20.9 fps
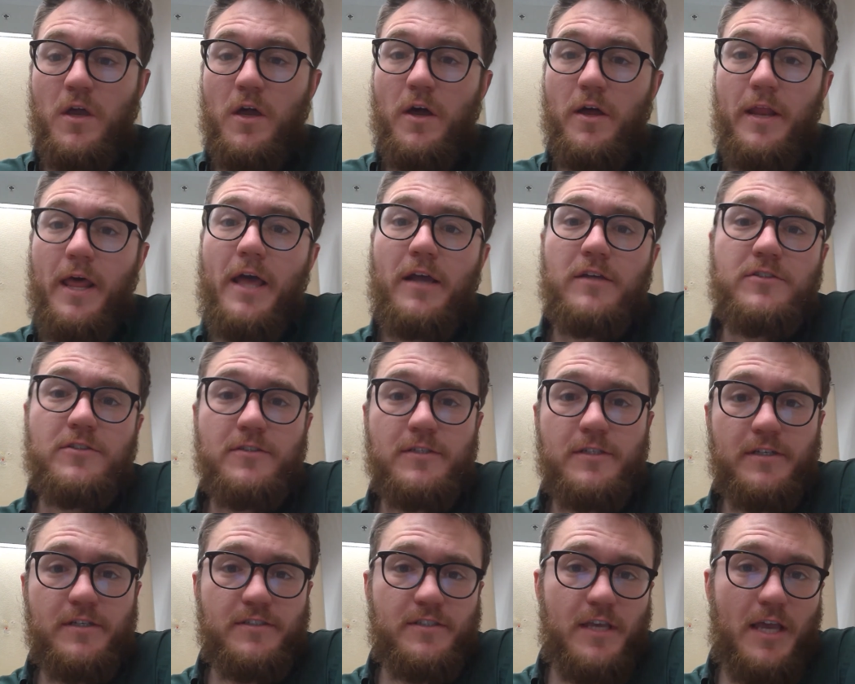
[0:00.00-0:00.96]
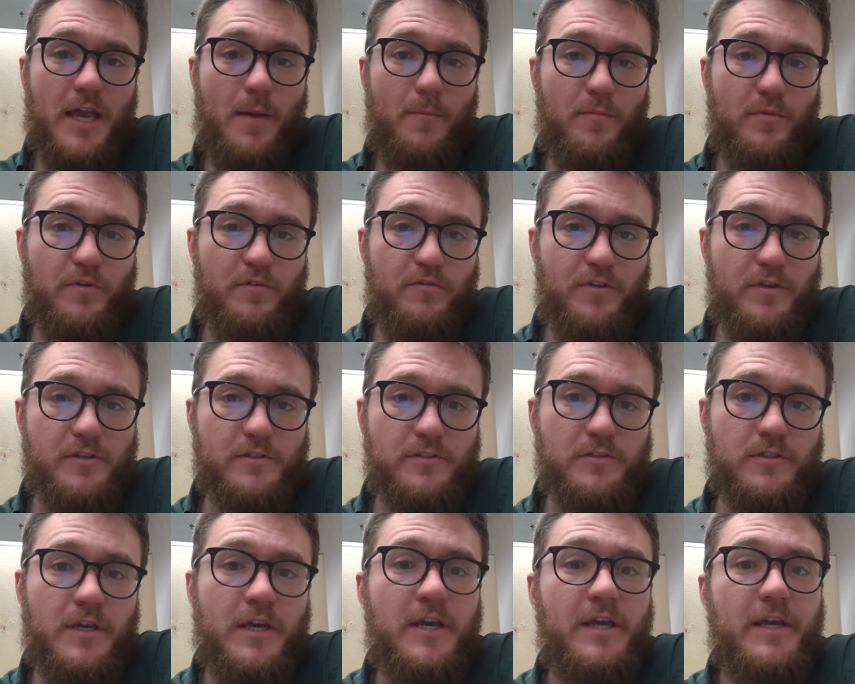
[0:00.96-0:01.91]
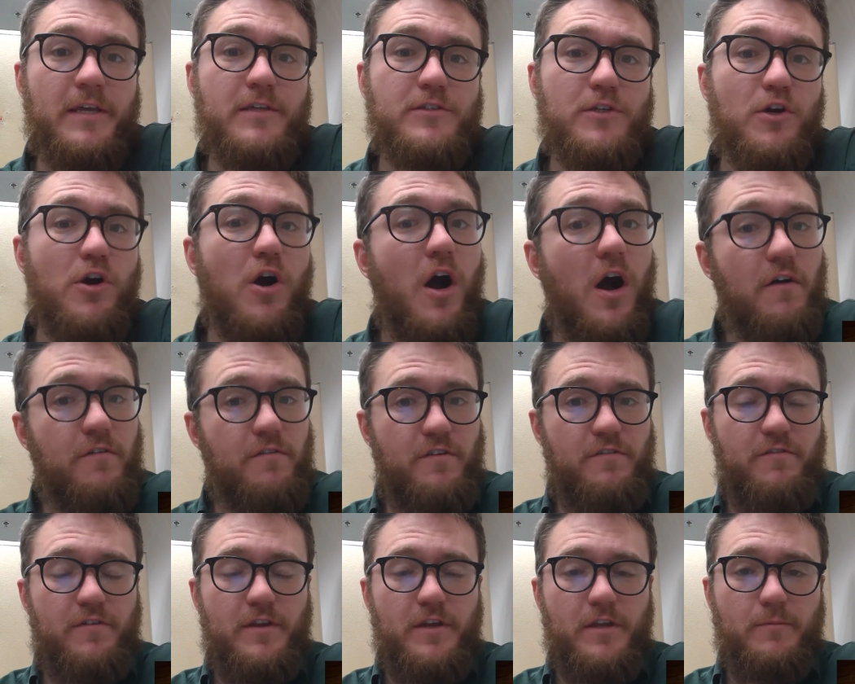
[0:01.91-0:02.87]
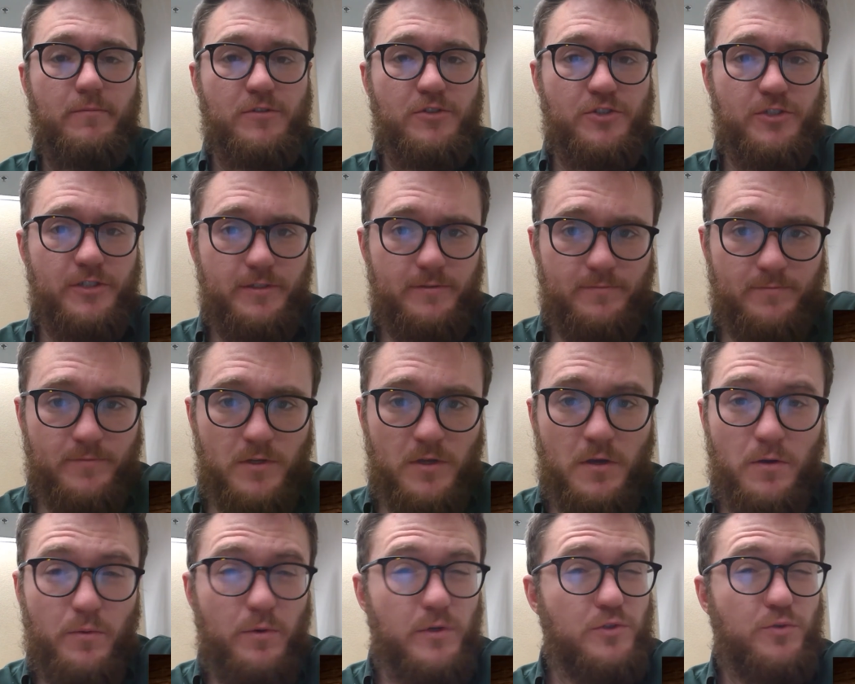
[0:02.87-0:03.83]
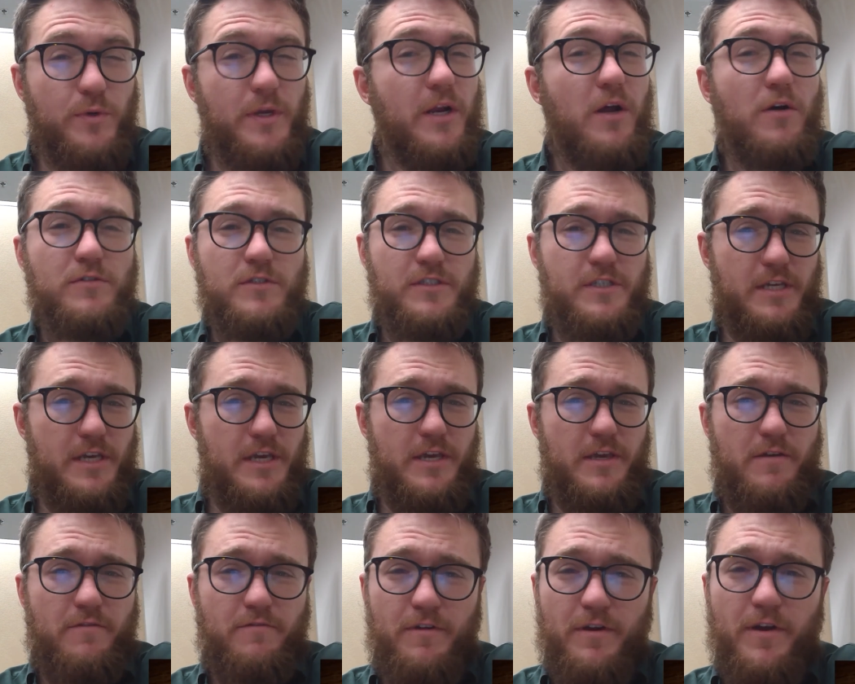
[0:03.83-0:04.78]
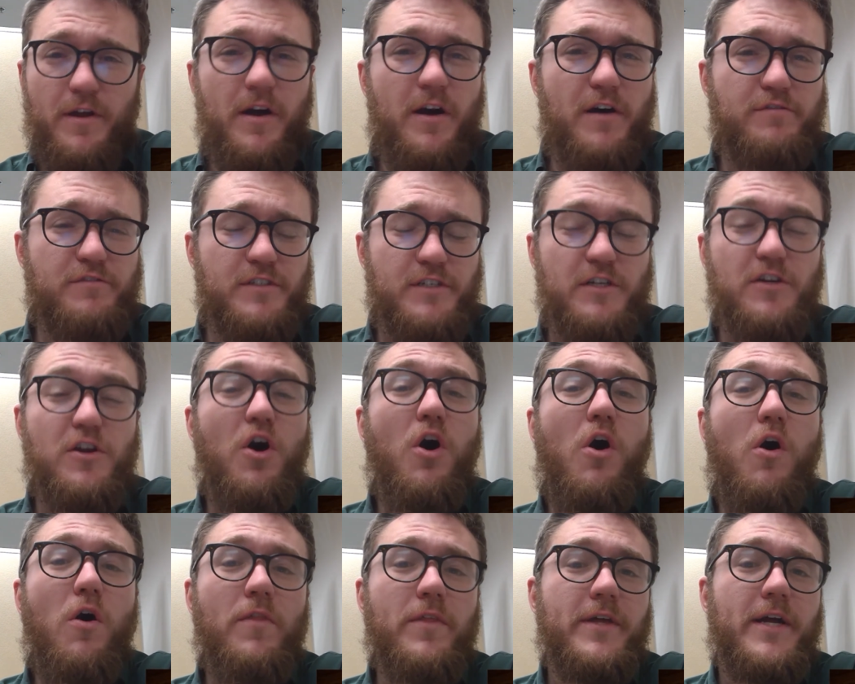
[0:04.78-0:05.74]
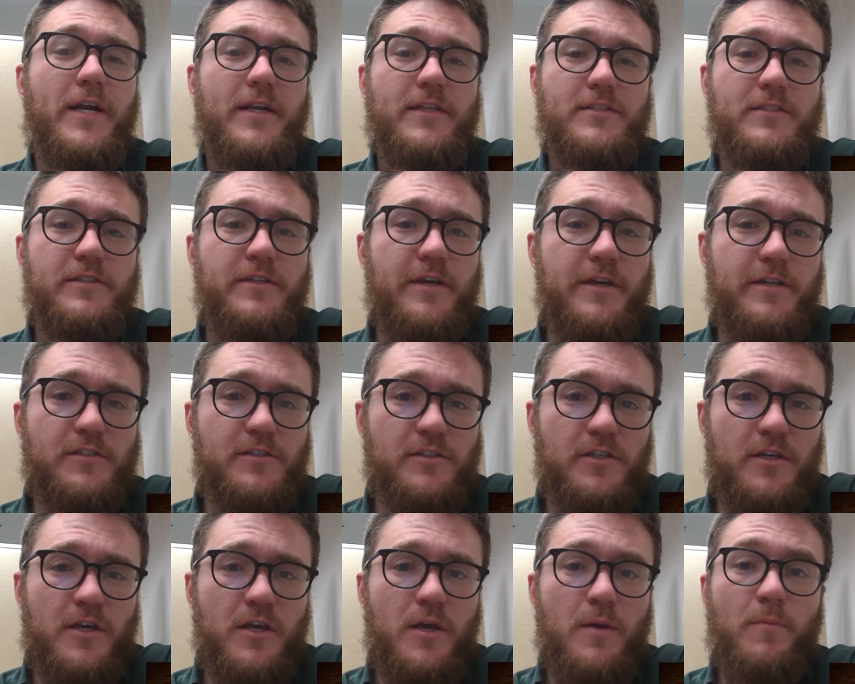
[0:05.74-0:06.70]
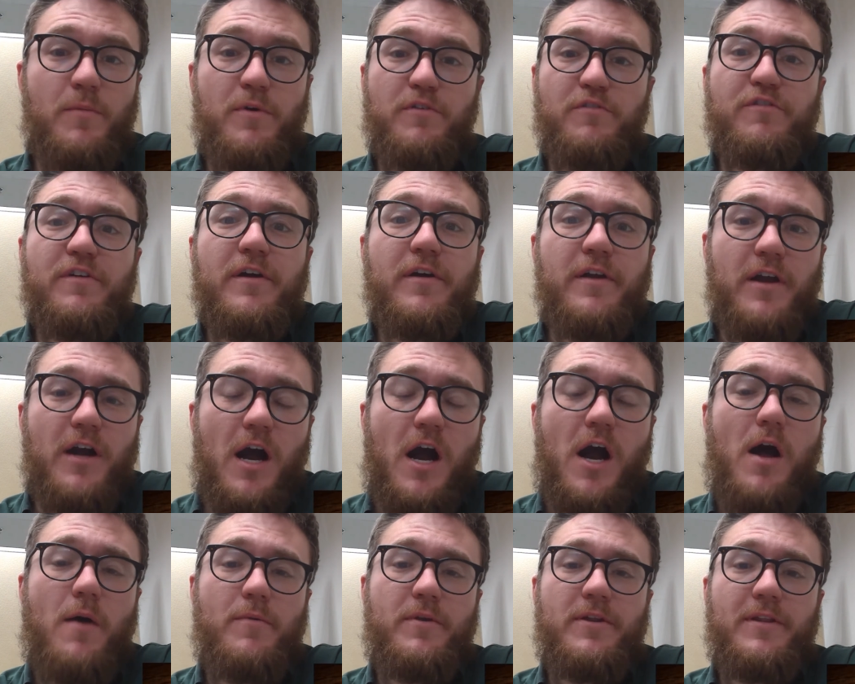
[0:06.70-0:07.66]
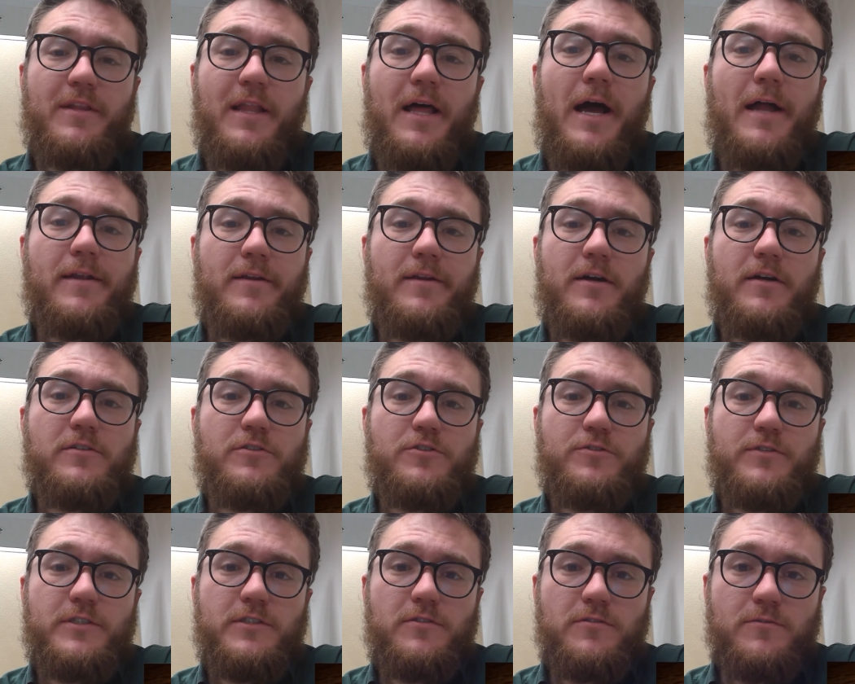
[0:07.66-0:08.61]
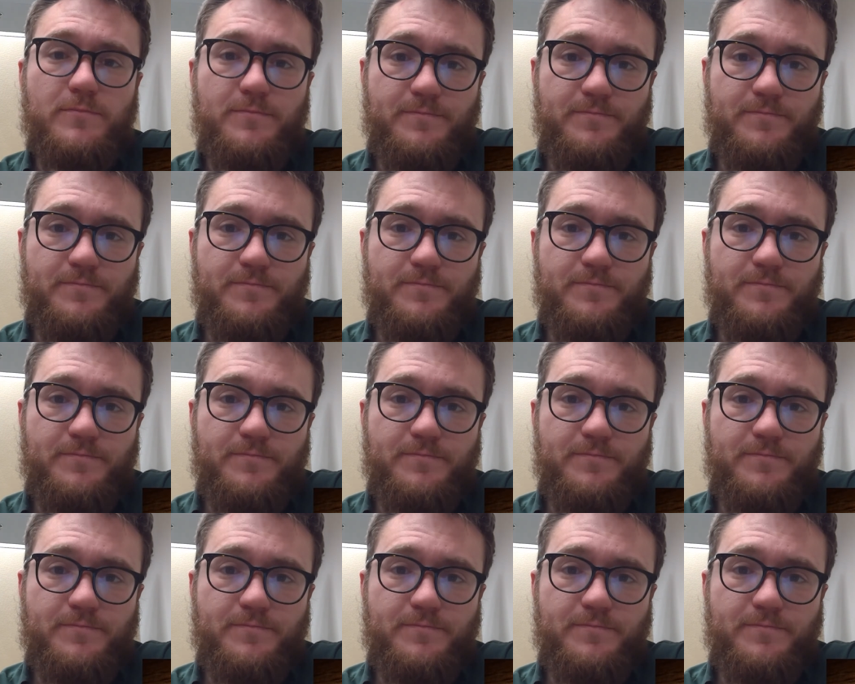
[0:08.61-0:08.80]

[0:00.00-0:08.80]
An excellent example of this is a coffee vending machine, which we don't see very often at all in the United States, but are very common in Latin countries.